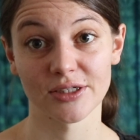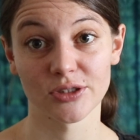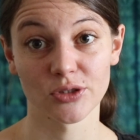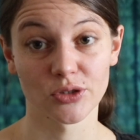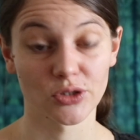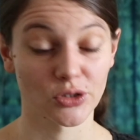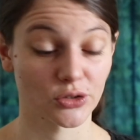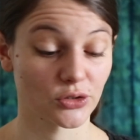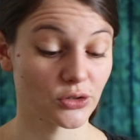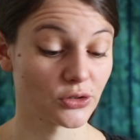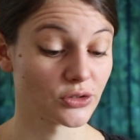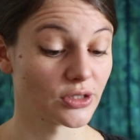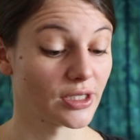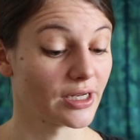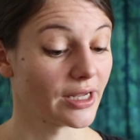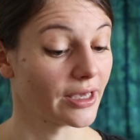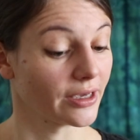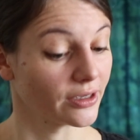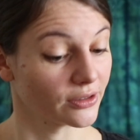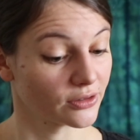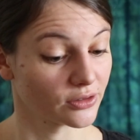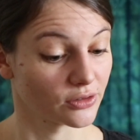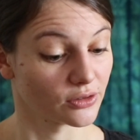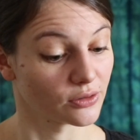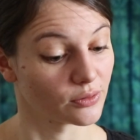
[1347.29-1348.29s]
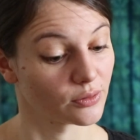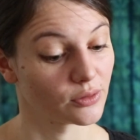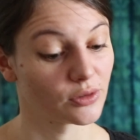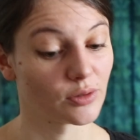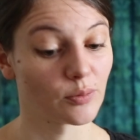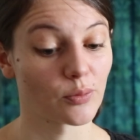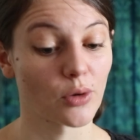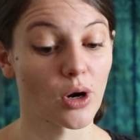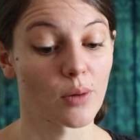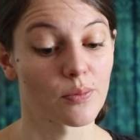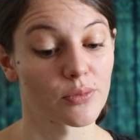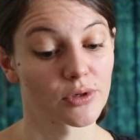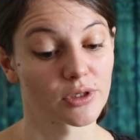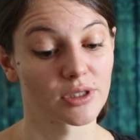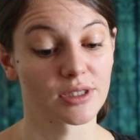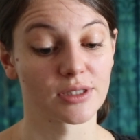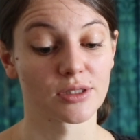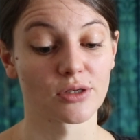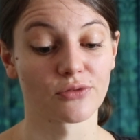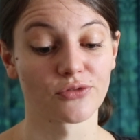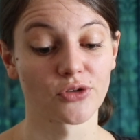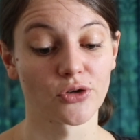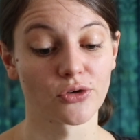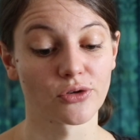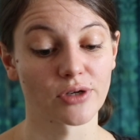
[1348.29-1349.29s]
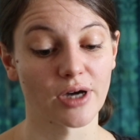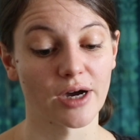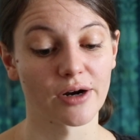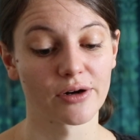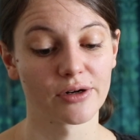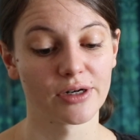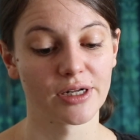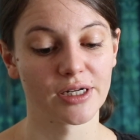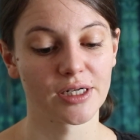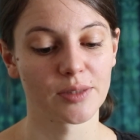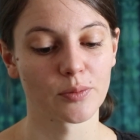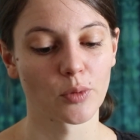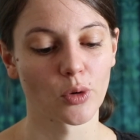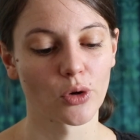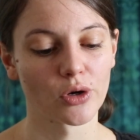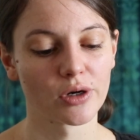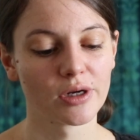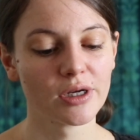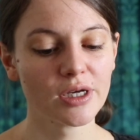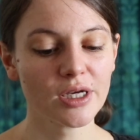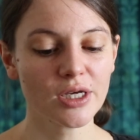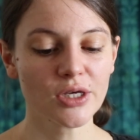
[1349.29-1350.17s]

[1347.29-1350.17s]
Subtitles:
You're not going to like the properties of your yarn anymore.